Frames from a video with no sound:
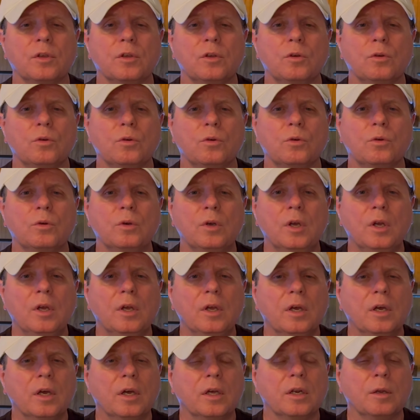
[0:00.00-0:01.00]
you
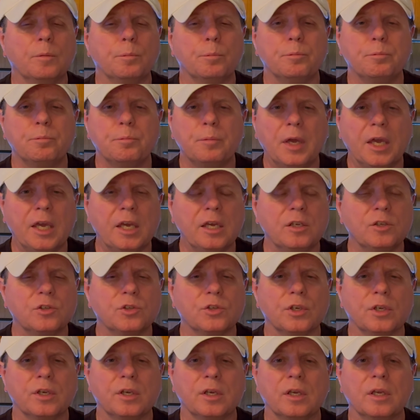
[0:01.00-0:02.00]
an
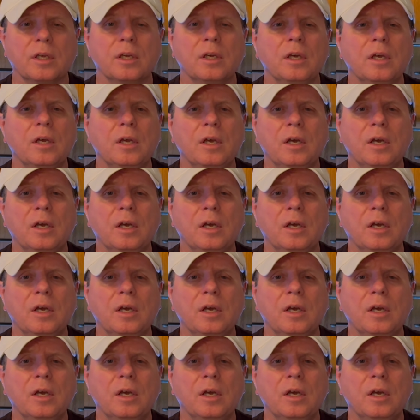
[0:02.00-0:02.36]
amazing